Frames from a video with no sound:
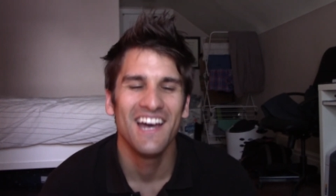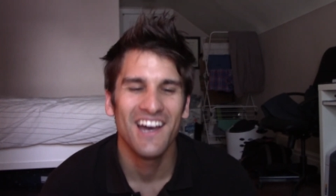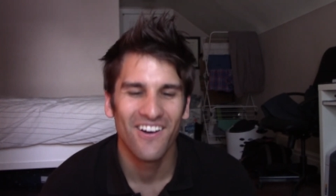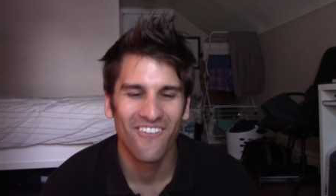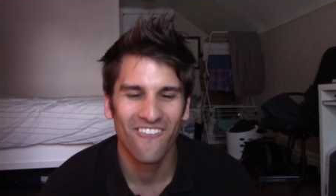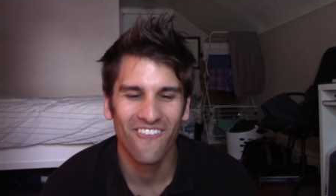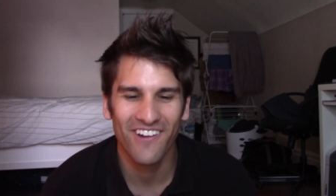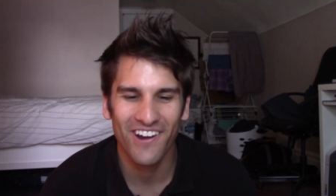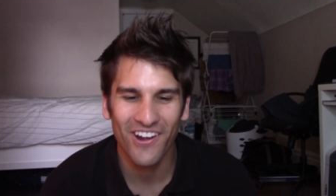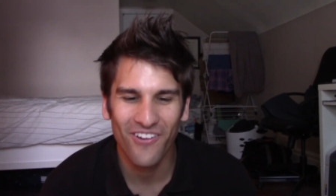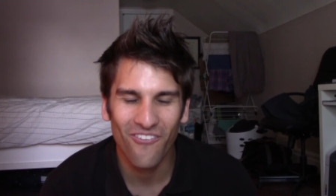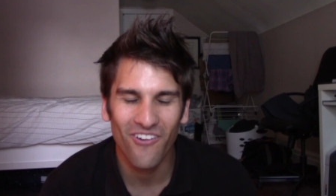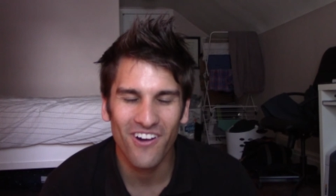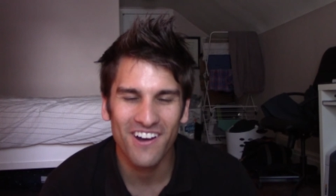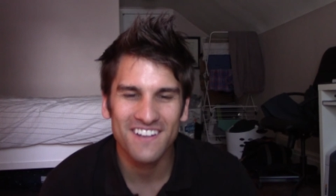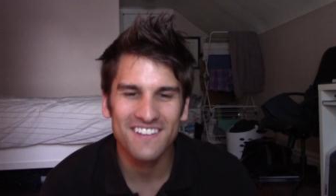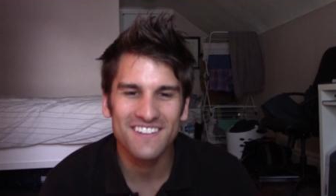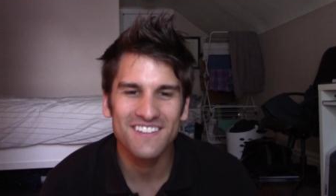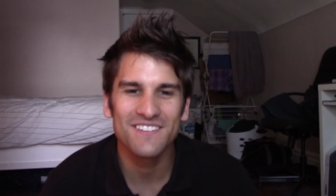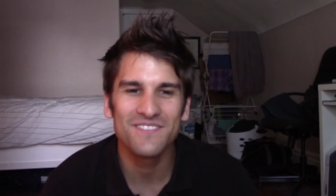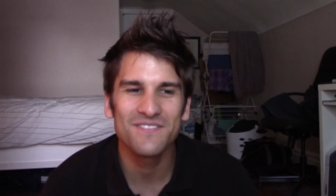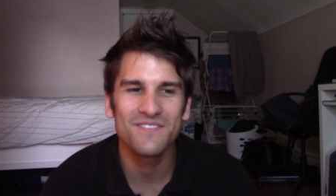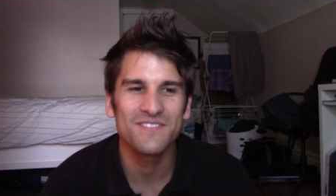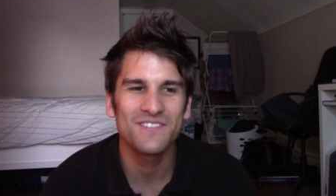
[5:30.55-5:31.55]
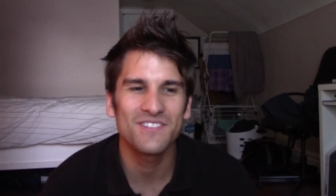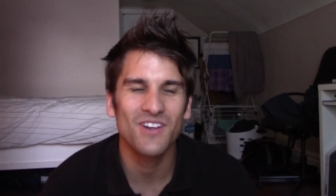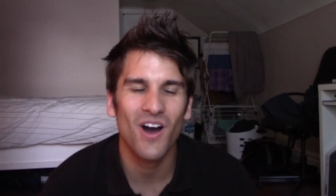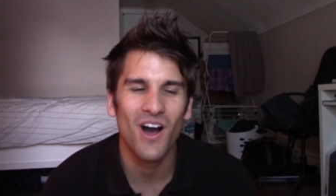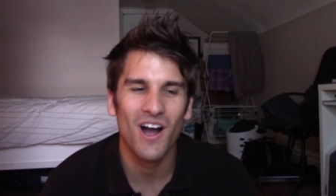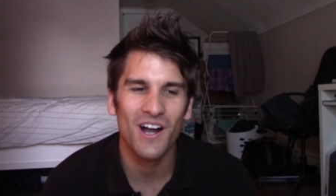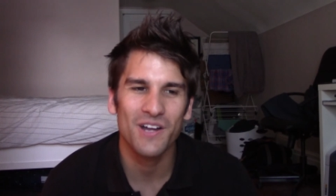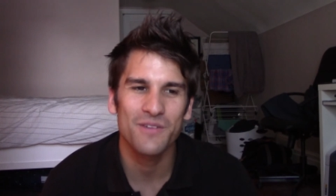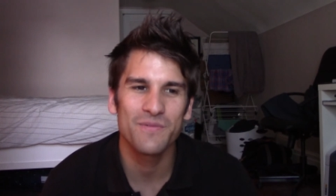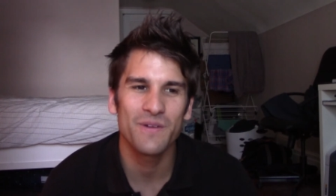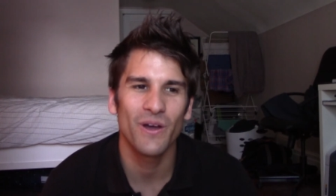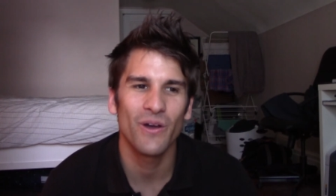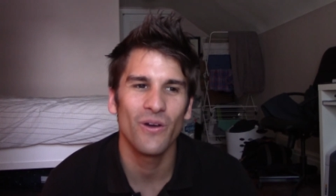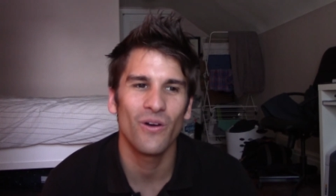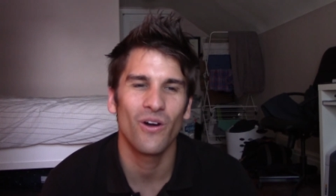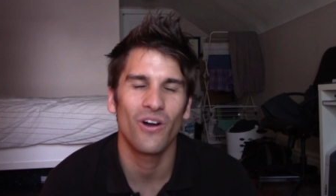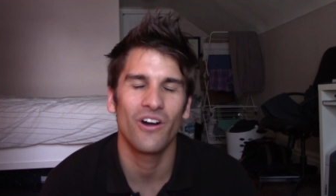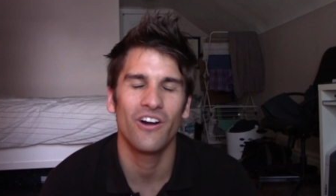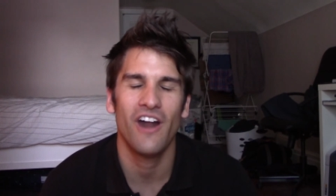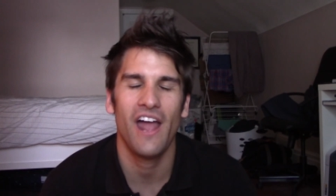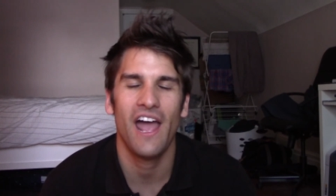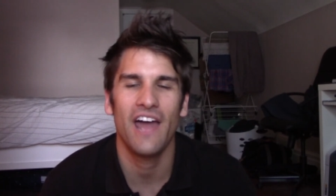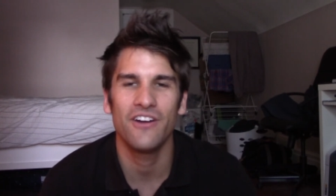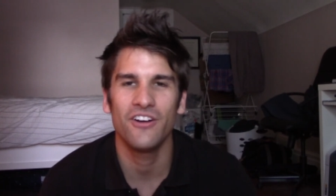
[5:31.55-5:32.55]
What I wanted to talk about
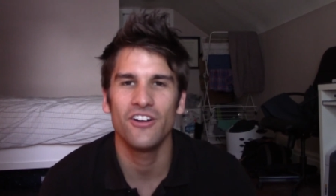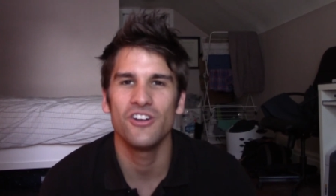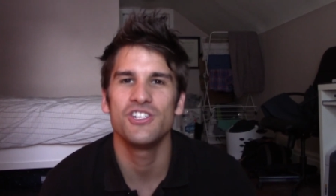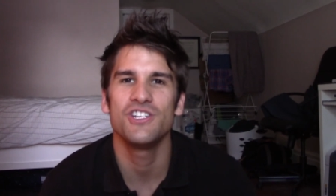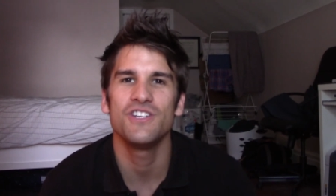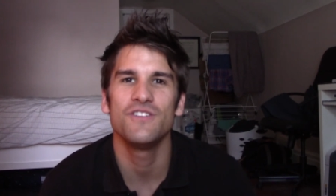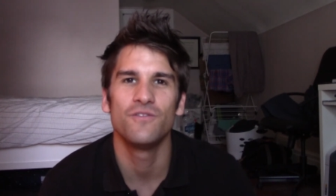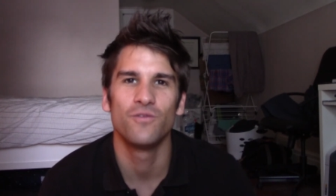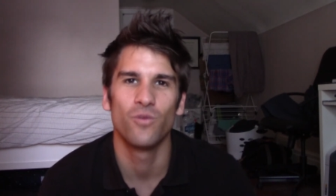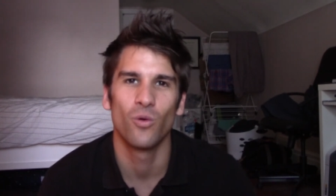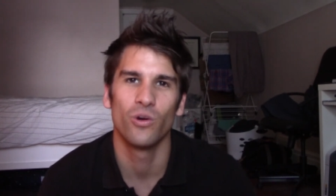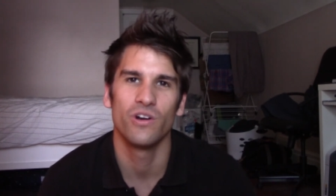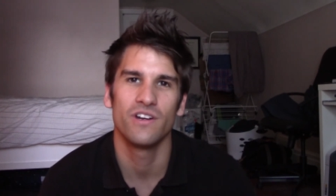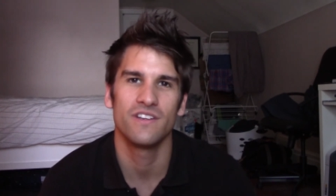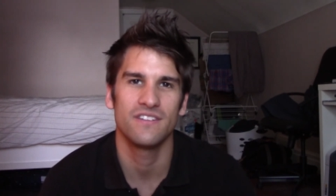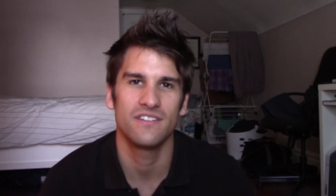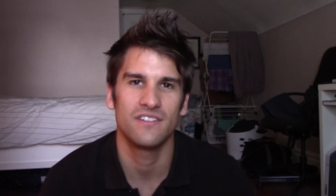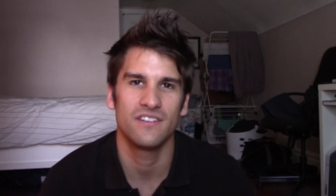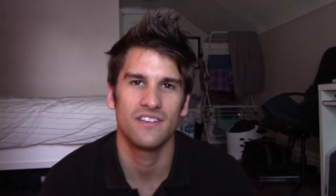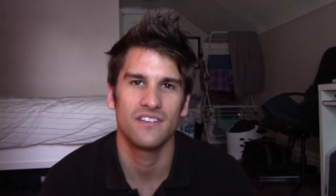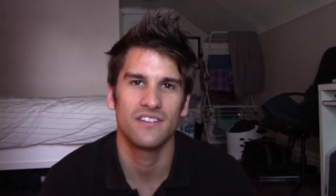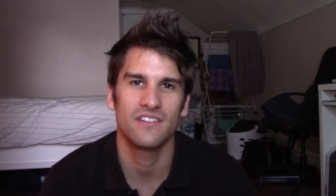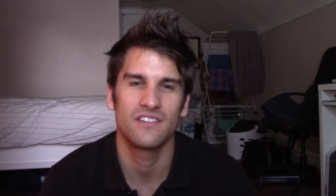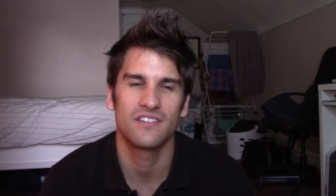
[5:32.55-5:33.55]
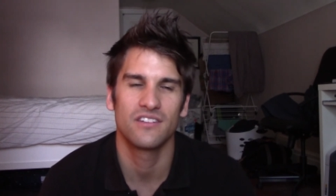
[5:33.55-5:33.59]
are energy vortices.